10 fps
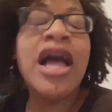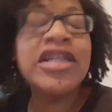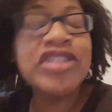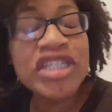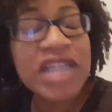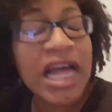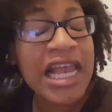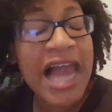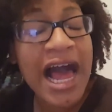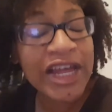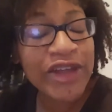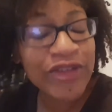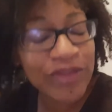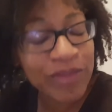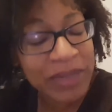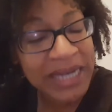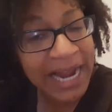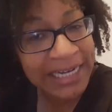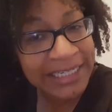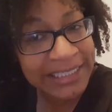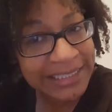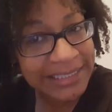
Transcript: just a lot of bananas.